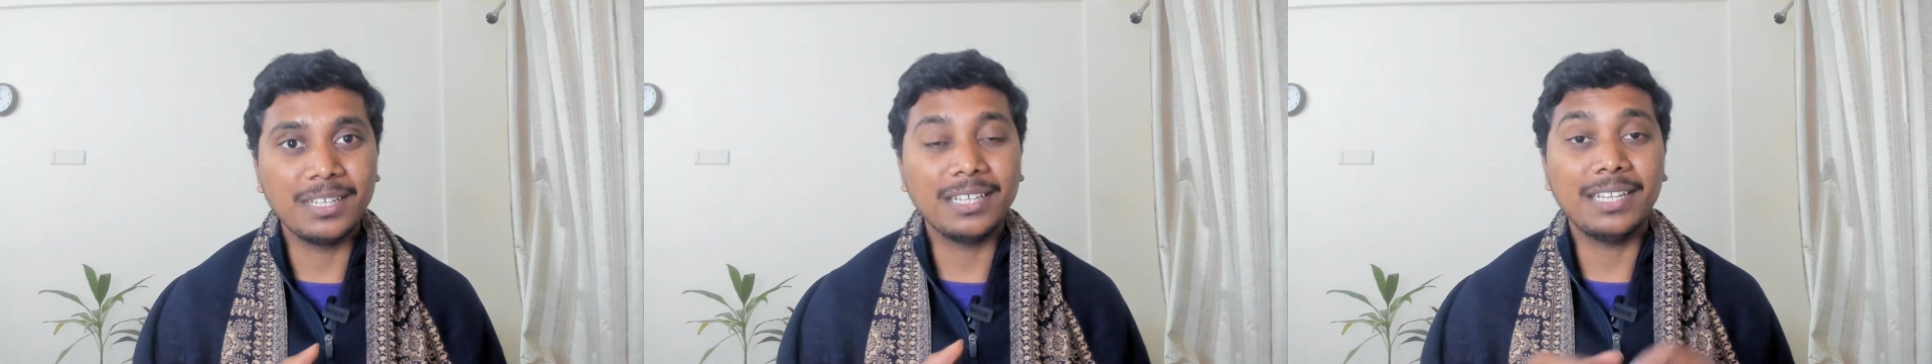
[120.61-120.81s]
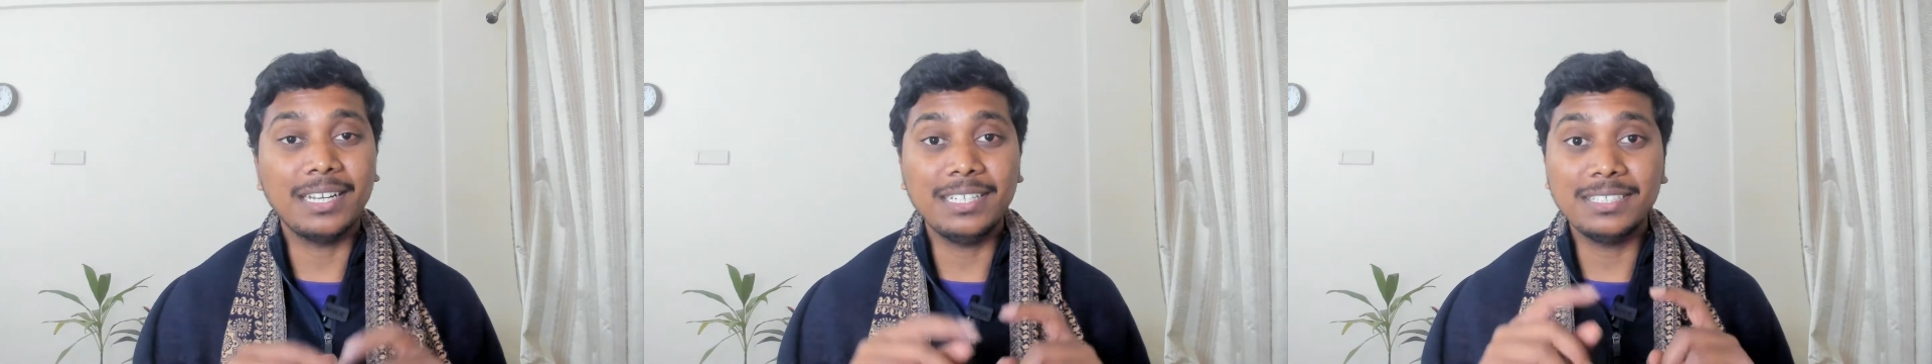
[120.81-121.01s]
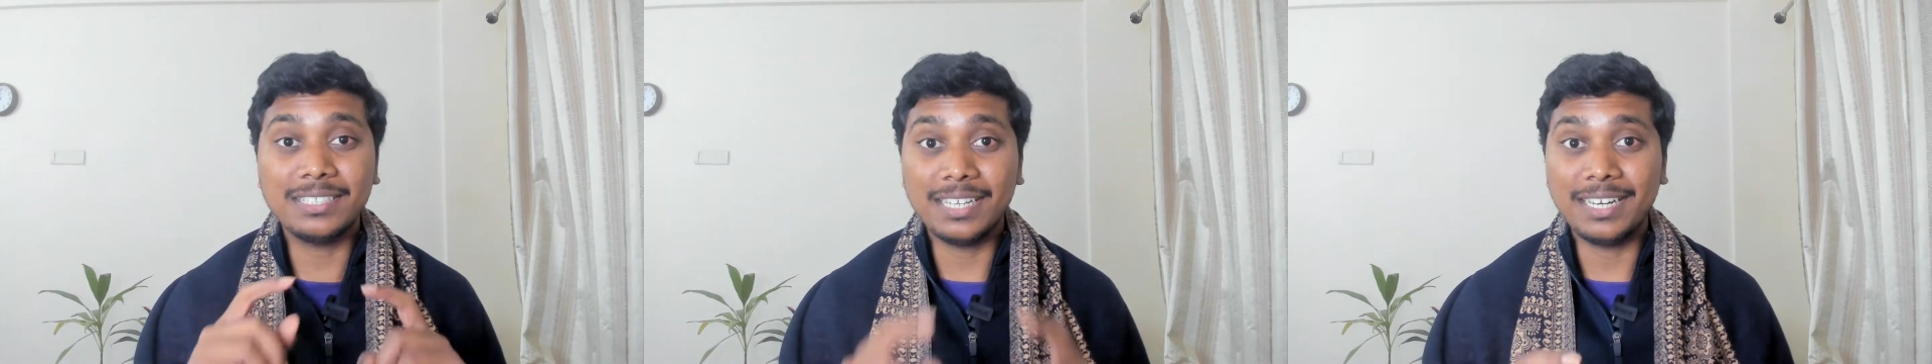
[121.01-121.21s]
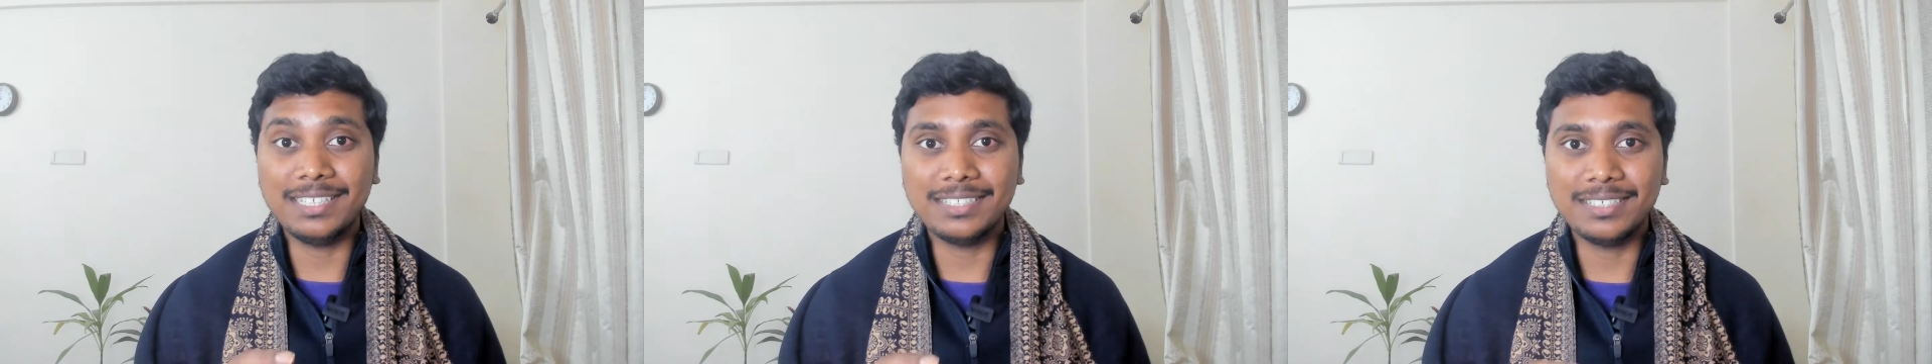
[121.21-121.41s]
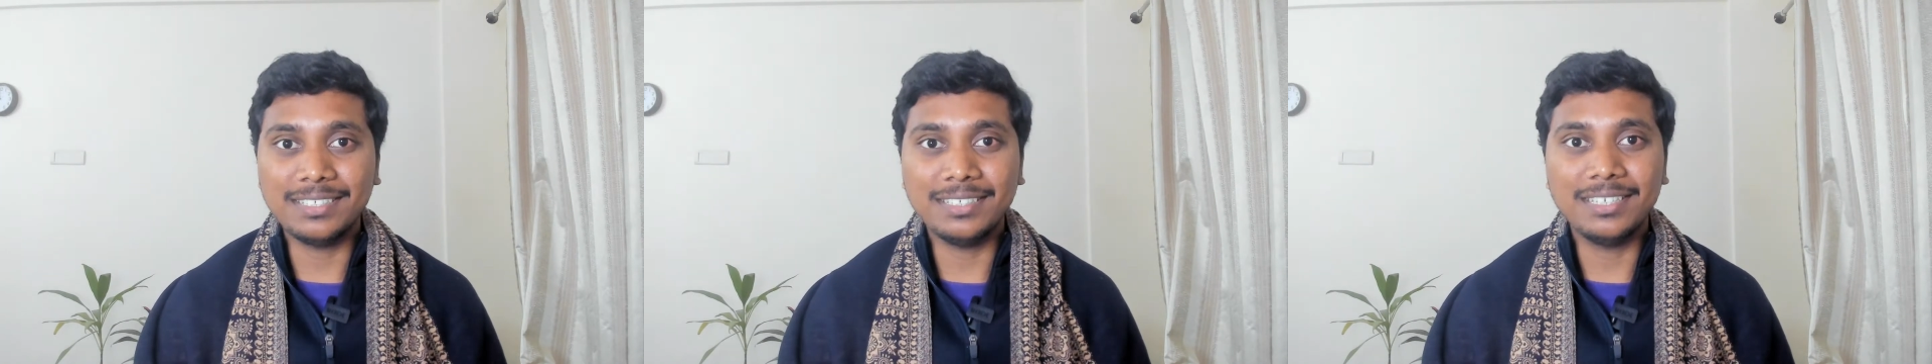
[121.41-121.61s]
That is the
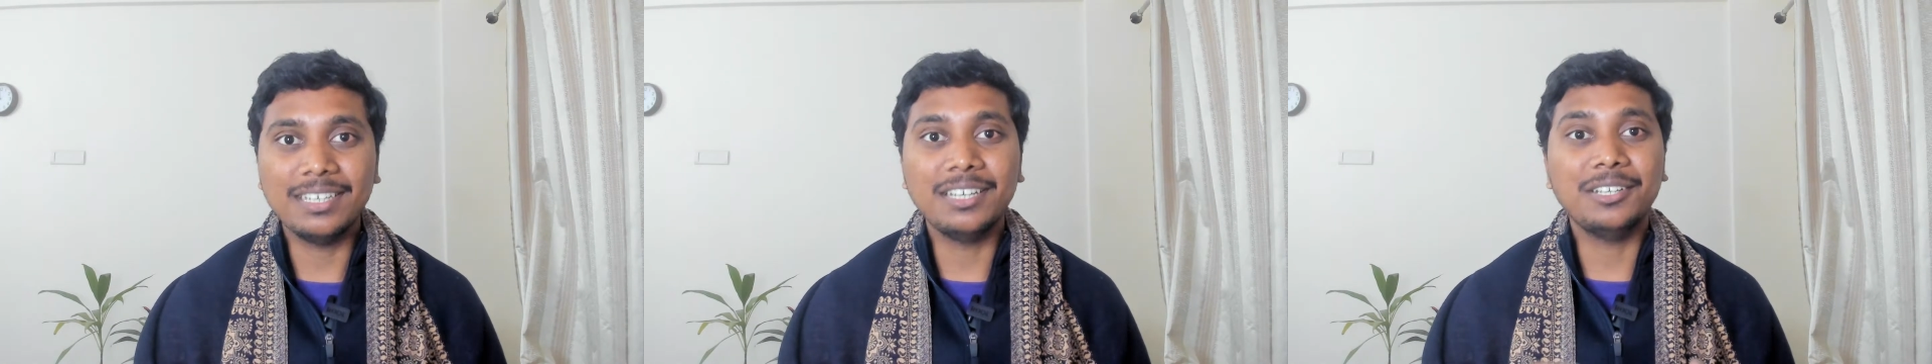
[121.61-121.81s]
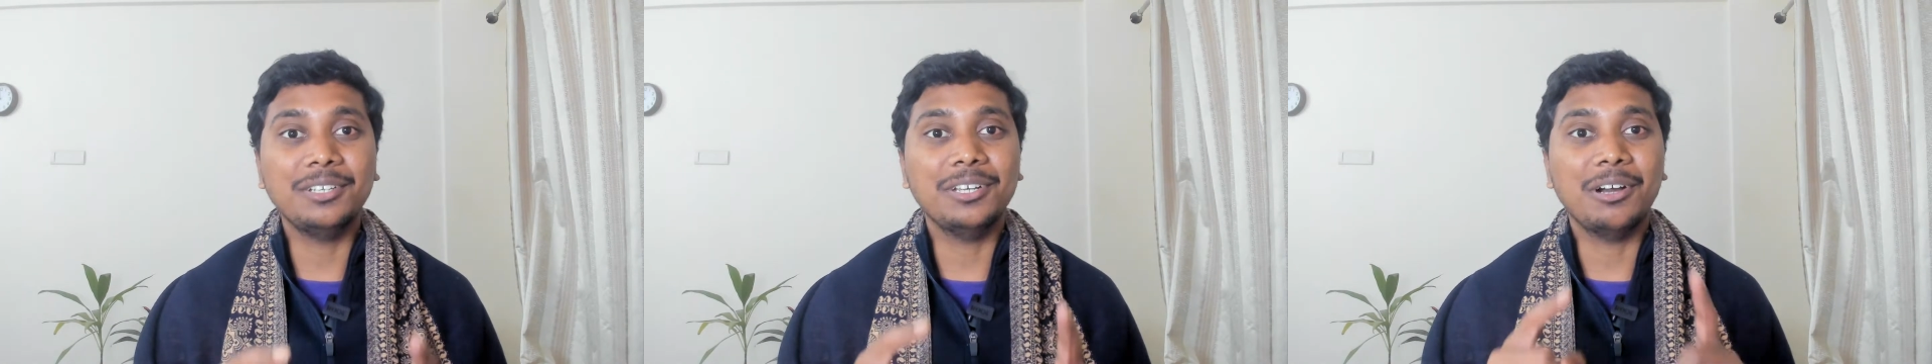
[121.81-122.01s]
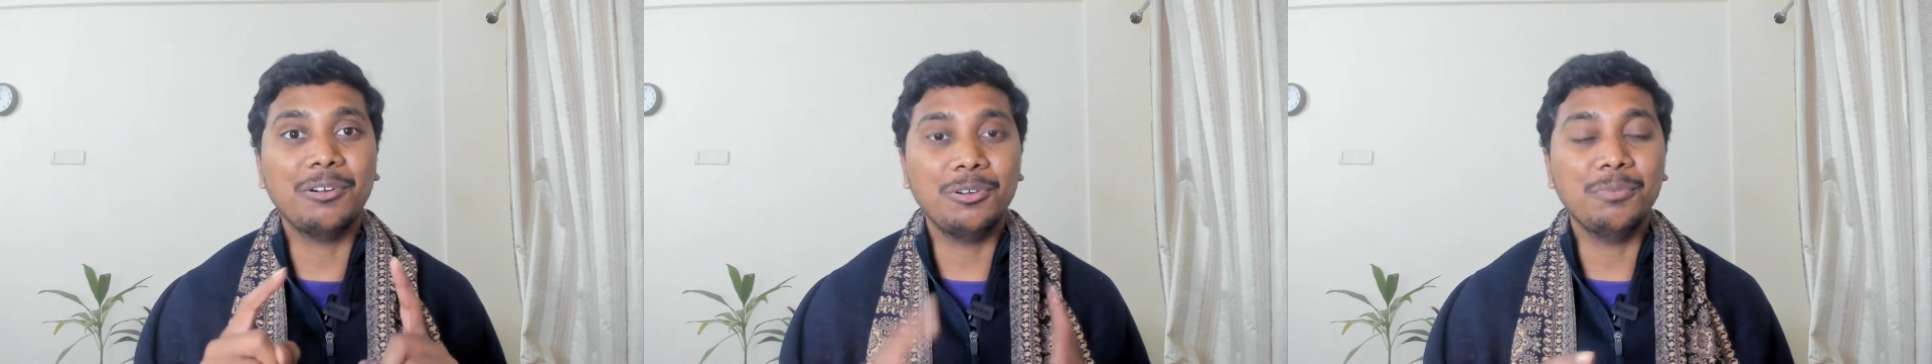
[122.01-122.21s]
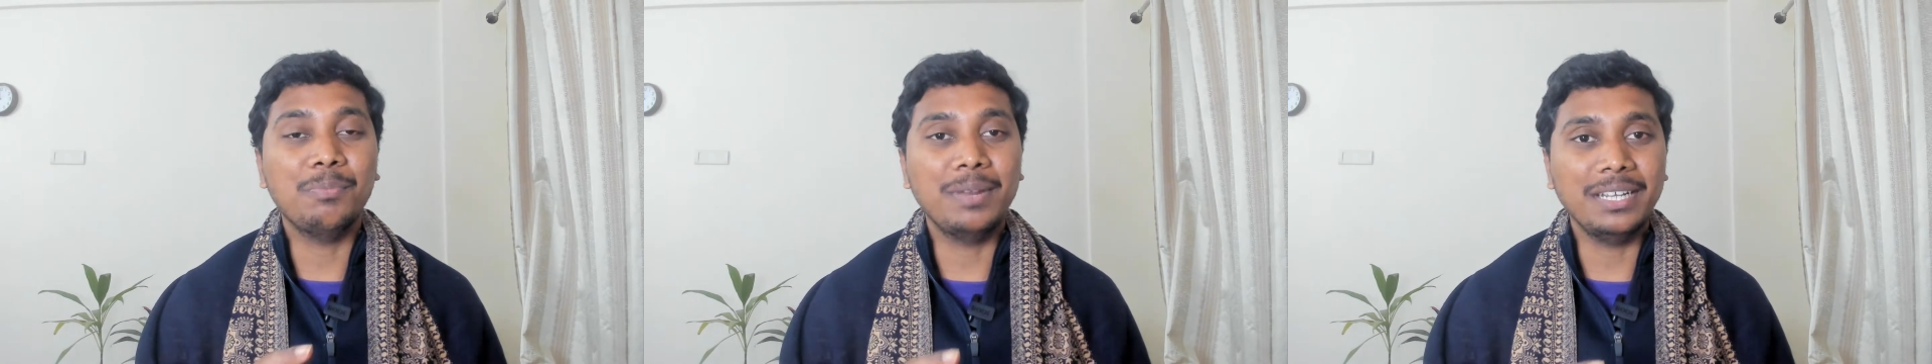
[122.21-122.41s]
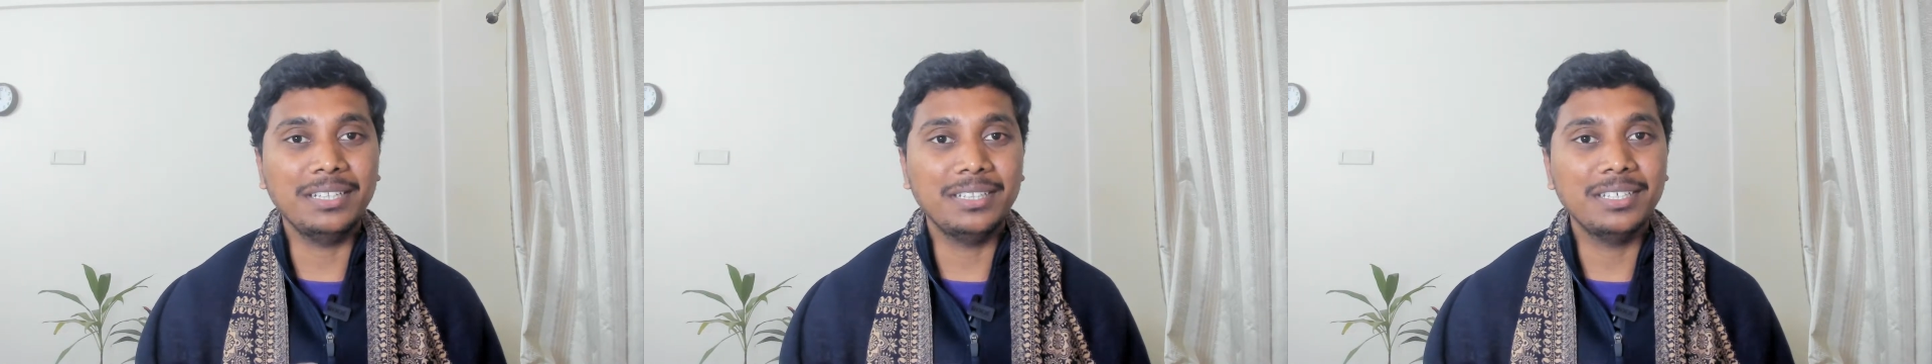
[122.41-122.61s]
reason you have to
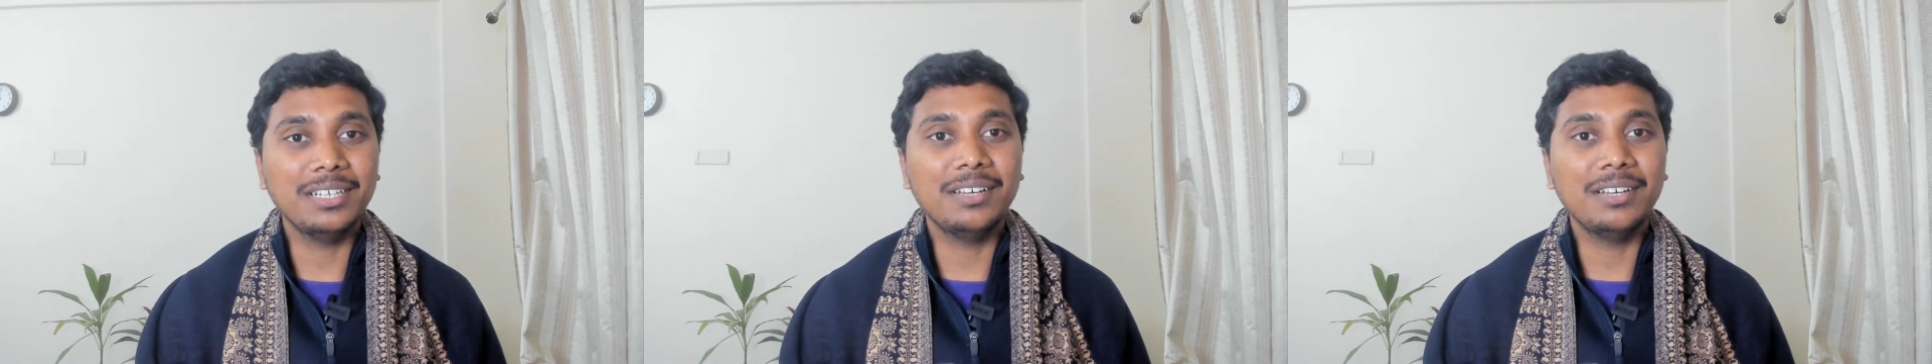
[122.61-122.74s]
breathe